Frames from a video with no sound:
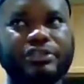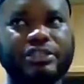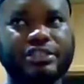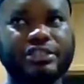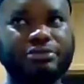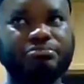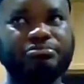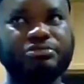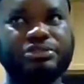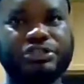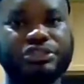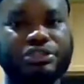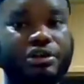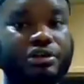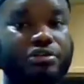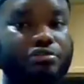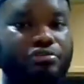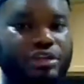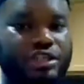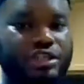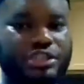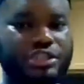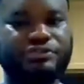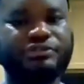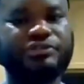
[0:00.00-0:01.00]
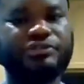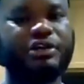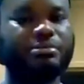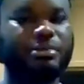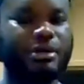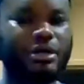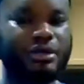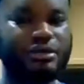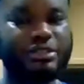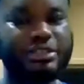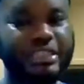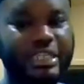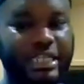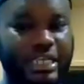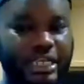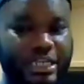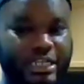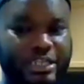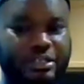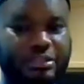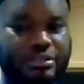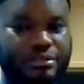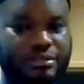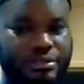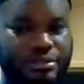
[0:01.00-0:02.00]
temperature range for about
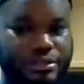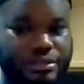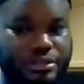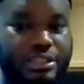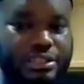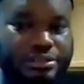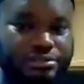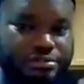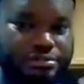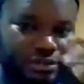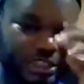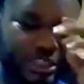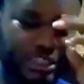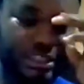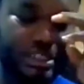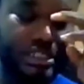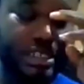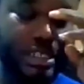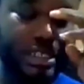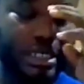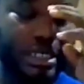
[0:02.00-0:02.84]
10 degrees.